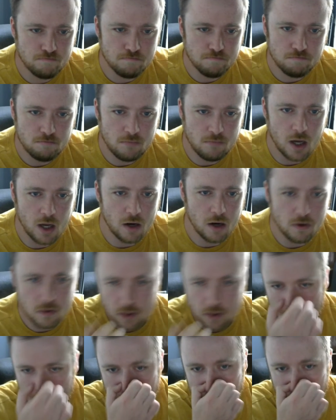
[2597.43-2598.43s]
No,
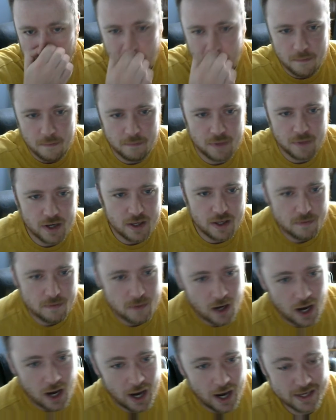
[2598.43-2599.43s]
but
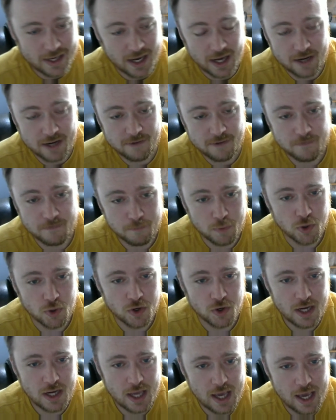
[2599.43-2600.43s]
I kind of
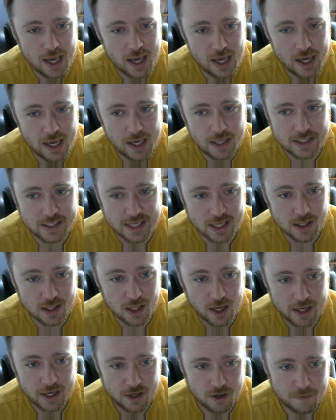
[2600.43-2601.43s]
put a
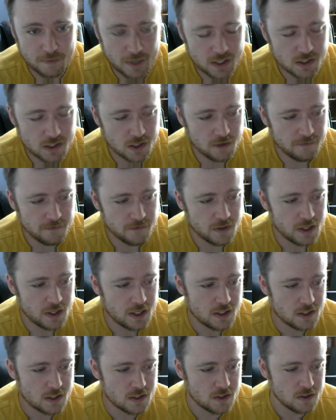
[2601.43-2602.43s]
deadline on myself for
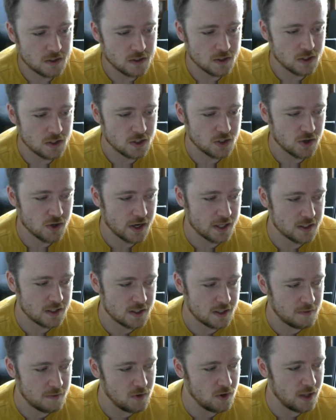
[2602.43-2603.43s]
this to try and
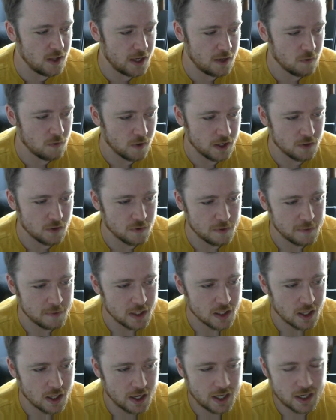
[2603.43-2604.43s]
simulate what it would be
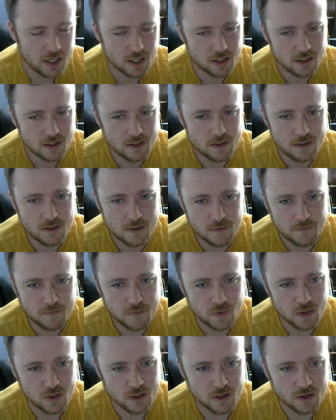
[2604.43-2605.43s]
like,
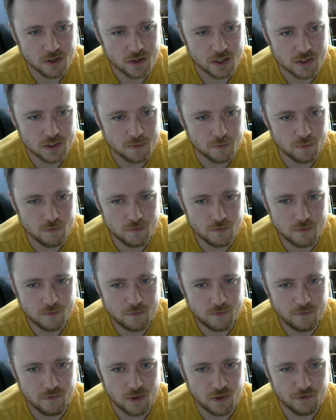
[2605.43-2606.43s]
you know, because
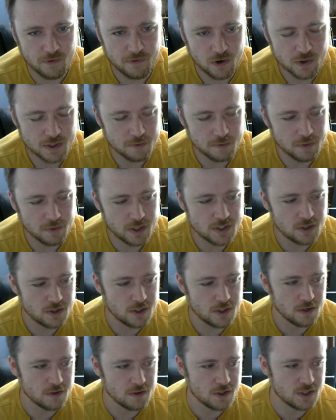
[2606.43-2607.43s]
the folks at Blizzard
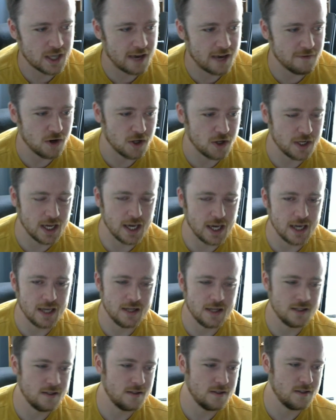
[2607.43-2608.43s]
don't just have all day
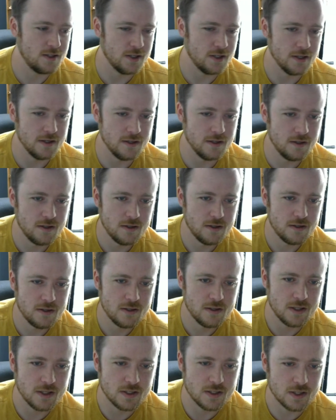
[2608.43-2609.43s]
to
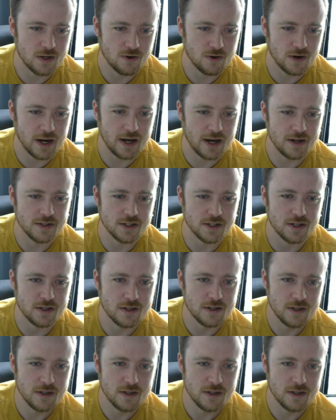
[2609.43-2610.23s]
sit around and,